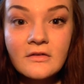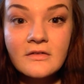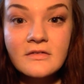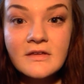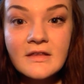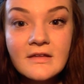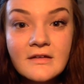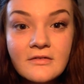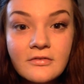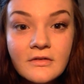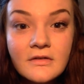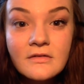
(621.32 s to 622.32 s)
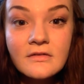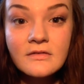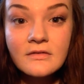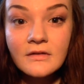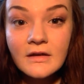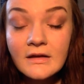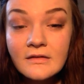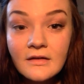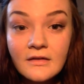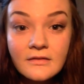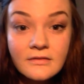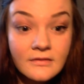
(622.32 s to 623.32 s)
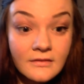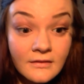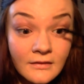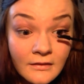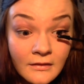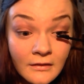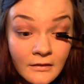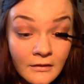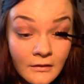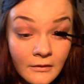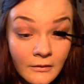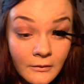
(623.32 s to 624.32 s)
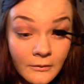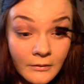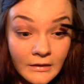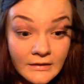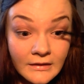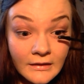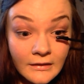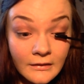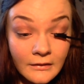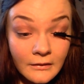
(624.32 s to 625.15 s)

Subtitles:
can see the difference it does already,